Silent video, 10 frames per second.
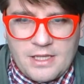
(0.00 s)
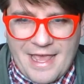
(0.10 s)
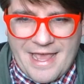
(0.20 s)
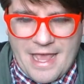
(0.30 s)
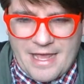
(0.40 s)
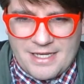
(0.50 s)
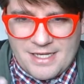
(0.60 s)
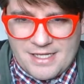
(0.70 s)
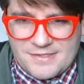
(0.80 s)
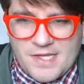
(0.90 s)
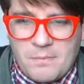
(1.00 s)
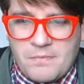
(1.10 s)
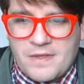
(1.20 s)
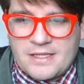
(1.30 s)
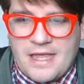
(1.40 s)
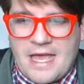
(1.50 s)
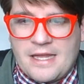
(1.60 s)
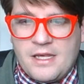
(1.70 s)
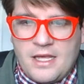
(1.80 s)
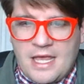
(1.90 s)
And, and it, it's something that
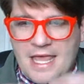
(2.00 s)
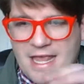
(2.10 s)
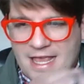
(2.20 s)
it,